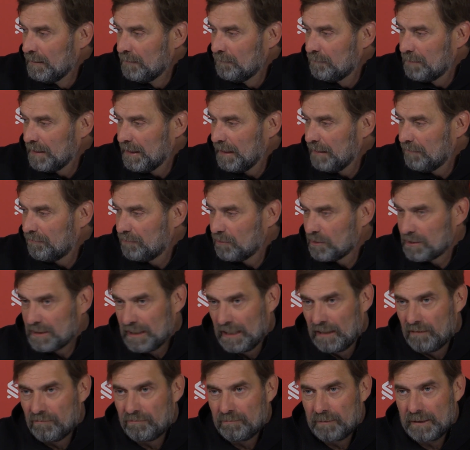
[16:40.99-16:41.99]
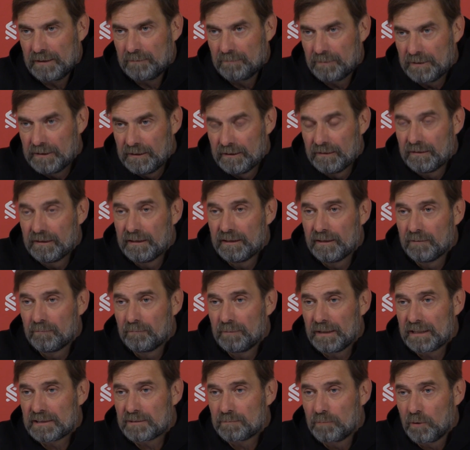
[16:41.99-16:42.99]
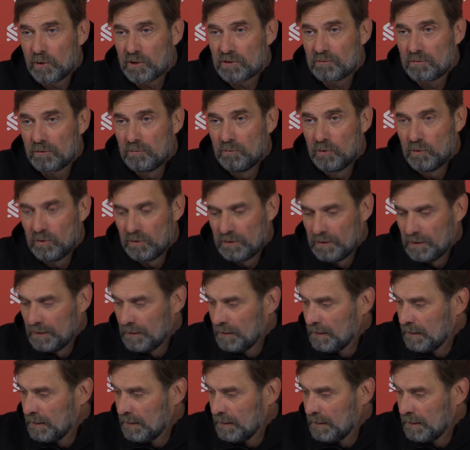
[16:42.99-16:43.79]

Behave yourself, but be in the best possible mood.